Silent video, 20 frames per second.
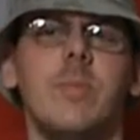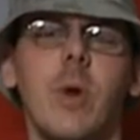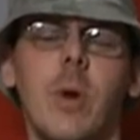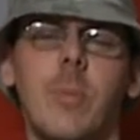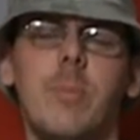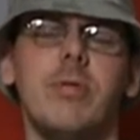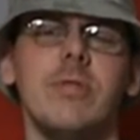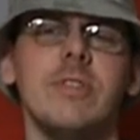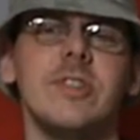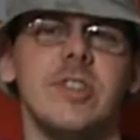a
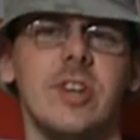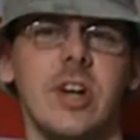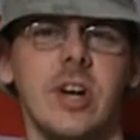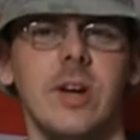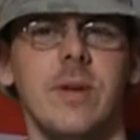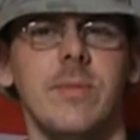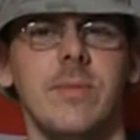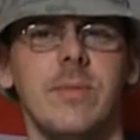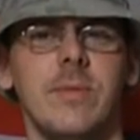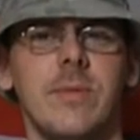
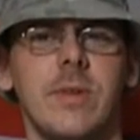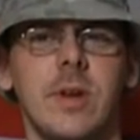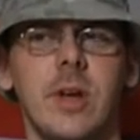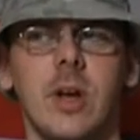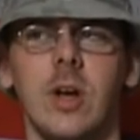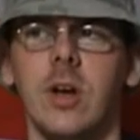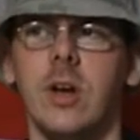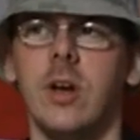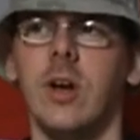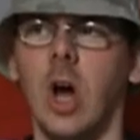prisoner,
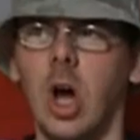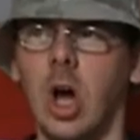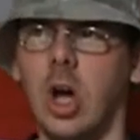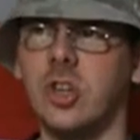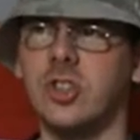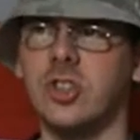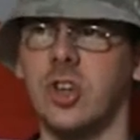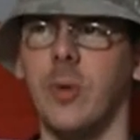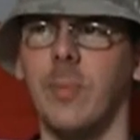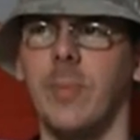
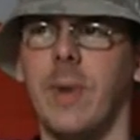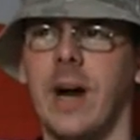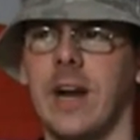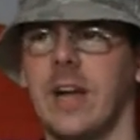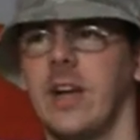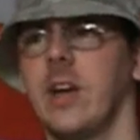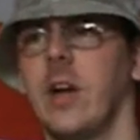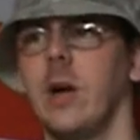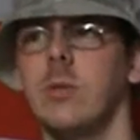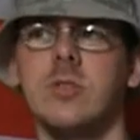a
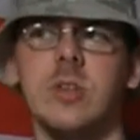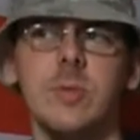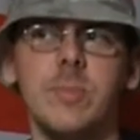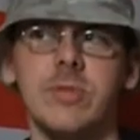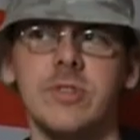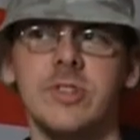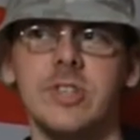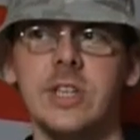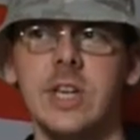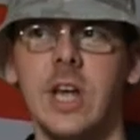scumbag, goes to
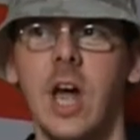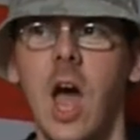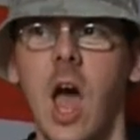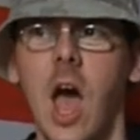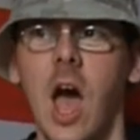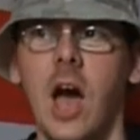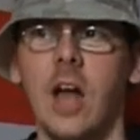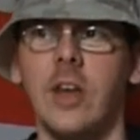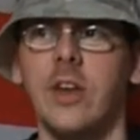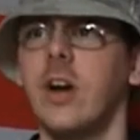prison
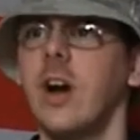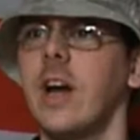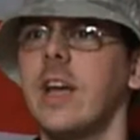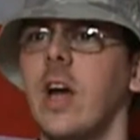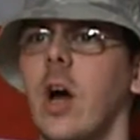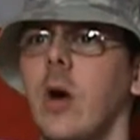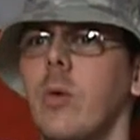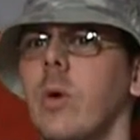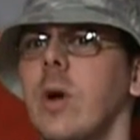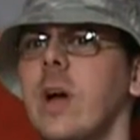and they
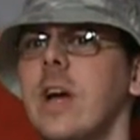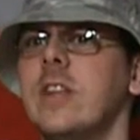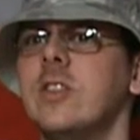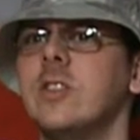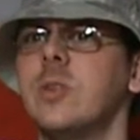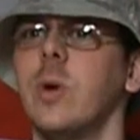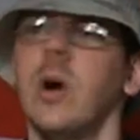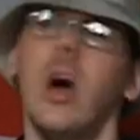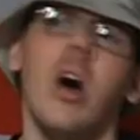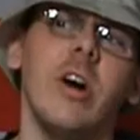go
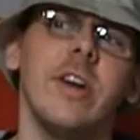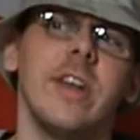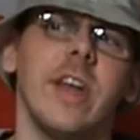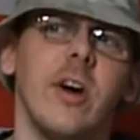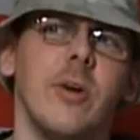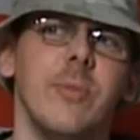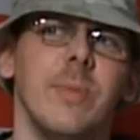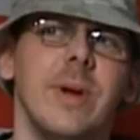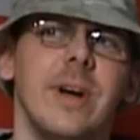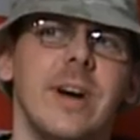into a holiday
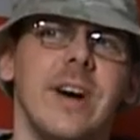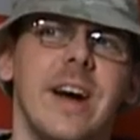home.